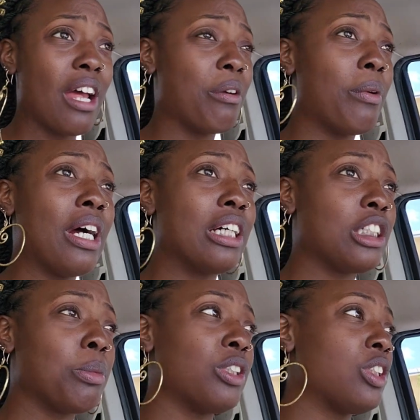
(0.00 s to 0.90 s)
I don't want
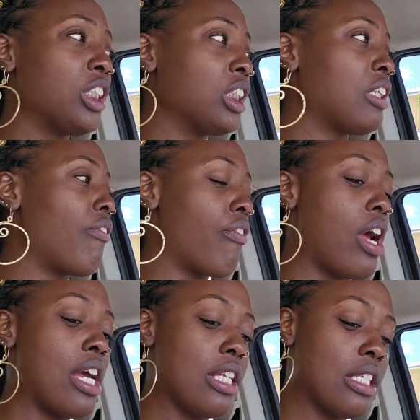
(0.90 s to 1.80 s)
hash browns, so I just said
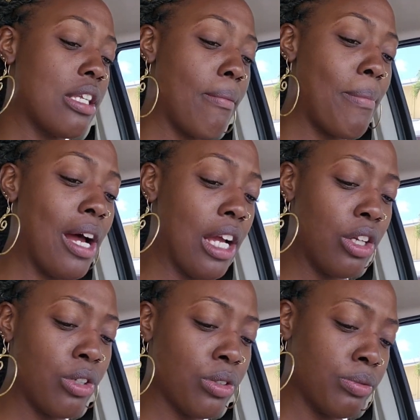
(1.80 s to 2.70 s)
fries. But I
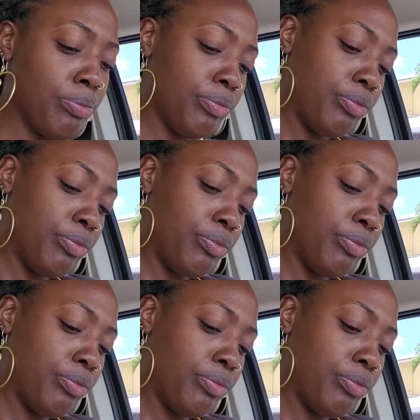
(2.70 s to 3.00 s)
don't.